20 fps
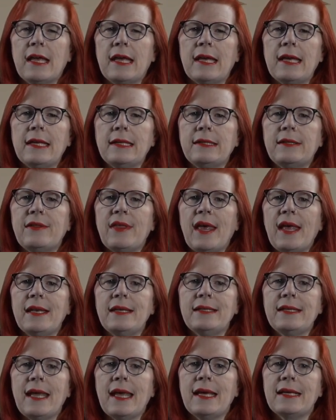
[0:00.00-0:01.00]
It
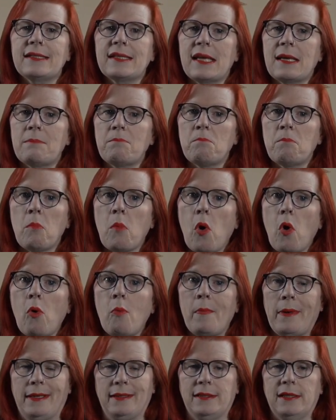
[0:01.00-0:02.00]
then takes a
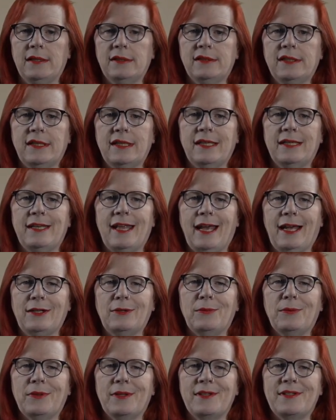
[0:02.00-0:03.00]
moment to
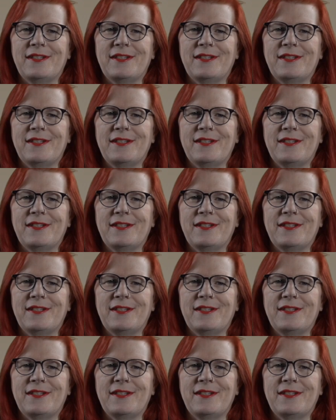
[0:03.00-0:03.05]
connect with the